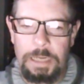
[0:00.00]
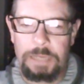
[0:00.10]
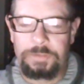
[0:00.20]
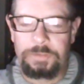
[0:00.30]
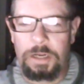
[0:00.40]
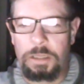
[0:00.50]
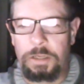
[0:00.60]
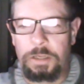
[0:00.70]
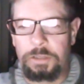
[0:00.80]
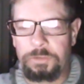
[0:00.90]
I said all
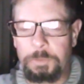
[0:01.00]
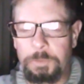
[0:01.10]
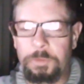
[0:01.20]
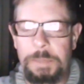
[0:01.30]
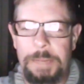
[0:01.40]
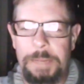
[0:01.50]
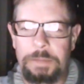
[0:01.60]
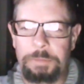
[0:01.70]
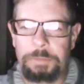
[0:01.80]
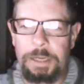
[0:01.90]
along, it's supposed to be
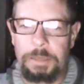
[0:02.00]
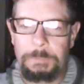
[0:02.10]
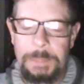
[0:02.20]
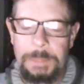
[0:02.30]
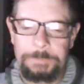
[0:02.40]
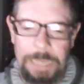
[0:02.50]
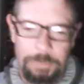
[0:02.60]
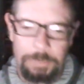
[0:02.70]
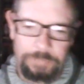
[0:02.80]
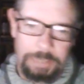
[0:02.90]
about the product.
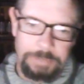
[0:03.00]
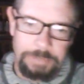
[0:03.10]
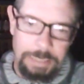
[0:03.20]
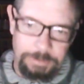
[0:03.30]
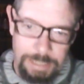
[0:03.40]
And I was telling Dr.